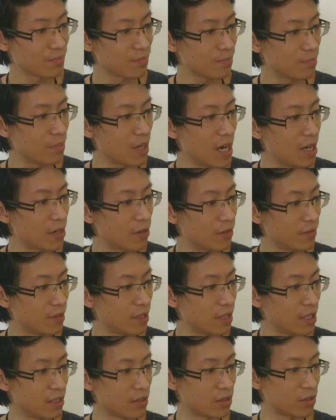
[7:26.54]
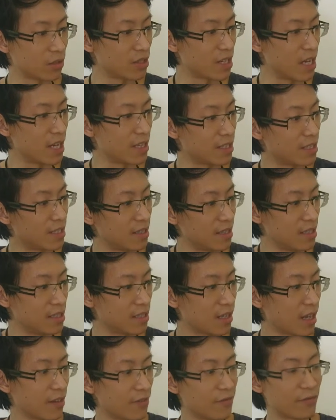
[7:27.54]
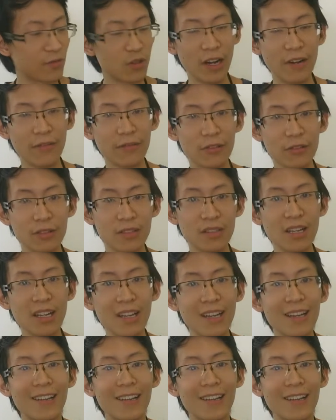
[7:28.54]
part of it and sultanas, these kind of dried fruits.